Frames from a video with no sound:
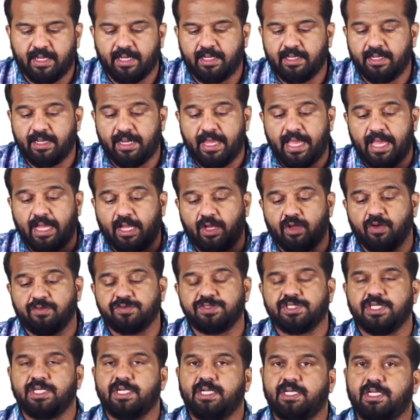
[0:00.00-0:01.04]
Like lack of
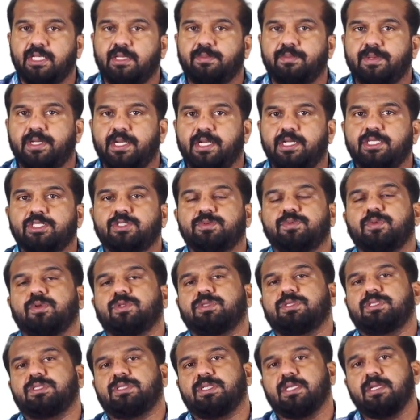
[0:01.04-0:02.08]
genetic
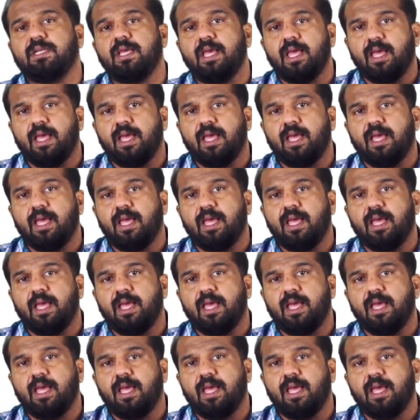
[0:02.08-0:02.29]
predisposition,